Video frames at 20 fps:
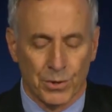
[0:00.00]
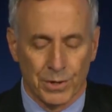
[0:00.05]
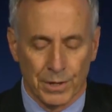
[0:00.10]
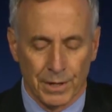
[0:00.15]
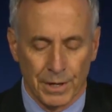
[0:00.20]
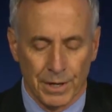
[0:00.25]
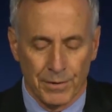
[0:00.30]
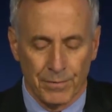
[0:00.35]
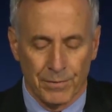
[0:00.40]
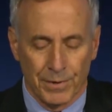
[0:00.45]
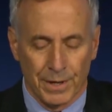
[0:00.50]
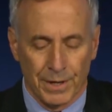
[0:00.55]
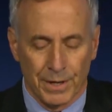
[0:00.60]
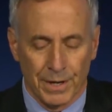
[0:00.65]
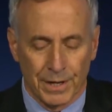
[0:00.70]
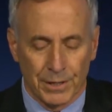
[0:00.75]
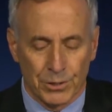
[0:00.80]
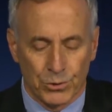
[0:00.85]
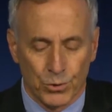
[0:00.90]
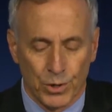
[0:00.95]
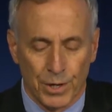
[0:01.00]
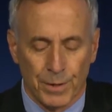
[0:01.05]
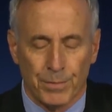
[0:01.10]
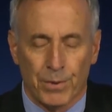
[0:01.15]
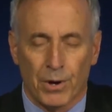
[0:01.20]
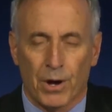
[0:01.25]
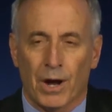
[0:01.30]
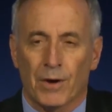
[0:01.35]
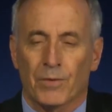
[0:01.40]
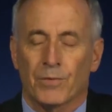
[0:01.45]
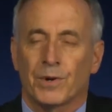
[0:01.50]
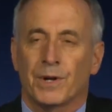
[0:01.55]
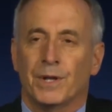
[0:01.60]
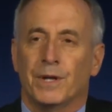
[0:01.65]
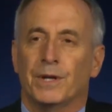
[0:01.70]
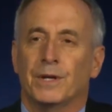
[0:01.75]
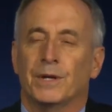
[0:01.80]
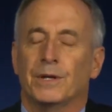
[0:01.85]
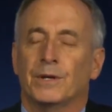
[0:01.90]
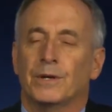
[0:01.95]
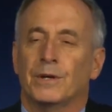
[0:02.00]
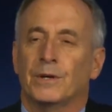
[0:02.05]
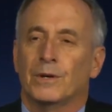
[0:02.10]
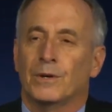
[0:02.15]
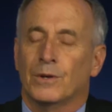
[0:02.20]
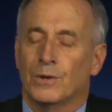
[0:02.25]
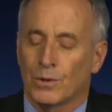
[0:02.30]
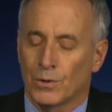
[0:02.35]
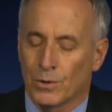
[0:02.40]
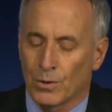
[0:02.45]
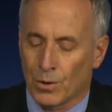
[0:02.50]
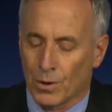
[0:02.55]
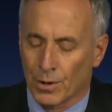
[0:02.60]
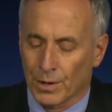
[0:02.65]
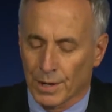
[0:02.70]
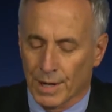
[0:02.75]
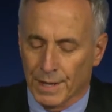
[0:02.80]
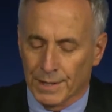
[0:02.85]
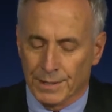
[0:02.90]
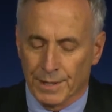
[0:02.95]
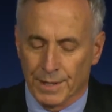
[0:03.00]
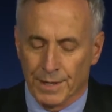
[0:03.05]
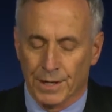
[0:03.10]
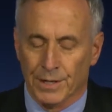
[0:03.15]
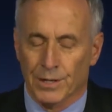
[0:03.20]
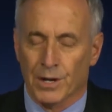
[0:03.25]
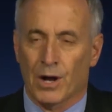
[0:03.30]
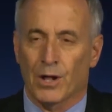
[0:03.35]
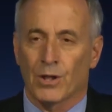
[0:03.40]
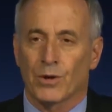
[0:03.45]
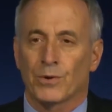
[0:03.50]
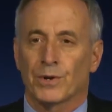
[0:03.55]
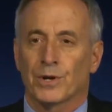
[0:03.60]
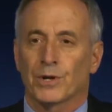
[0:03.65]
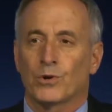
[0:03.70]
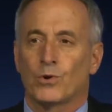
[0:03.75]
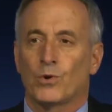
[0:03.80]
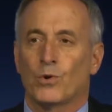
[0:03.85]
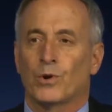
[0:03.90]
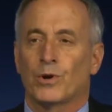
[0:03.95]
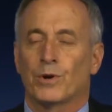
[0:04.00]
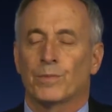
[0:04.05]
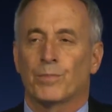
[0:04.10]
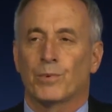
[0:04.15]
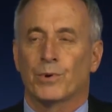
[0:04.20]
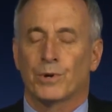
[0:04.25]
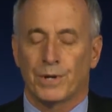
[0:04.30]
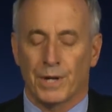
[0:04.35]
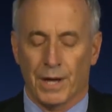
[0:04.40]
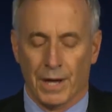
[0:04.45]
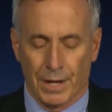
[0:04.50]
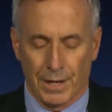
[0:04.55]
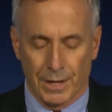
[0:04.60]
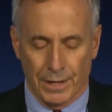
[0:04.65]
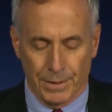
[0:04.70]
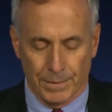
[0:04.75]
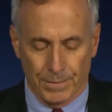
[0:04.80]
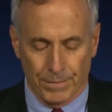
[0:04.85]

live in extreme poverty on less than a dollar and a quarter per day.